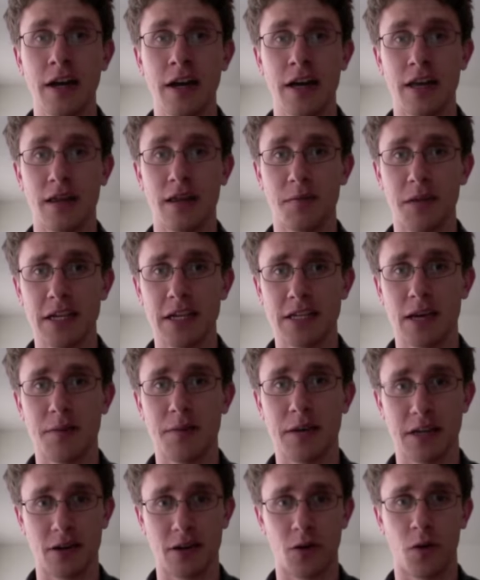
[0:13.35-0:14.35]
In the meantime,
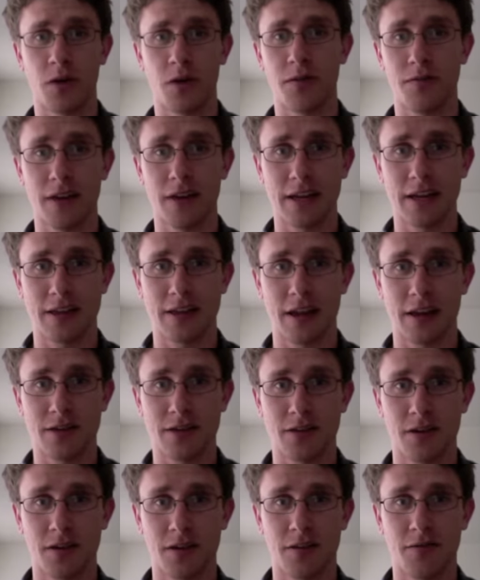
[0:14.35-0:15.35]
ignore the fact that I
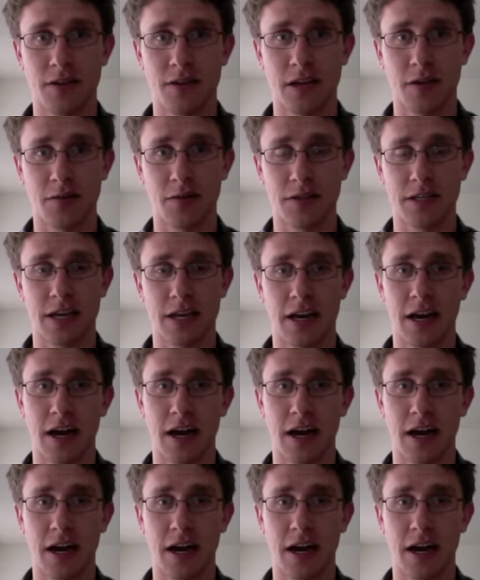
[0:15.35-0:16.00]
start the video with saying,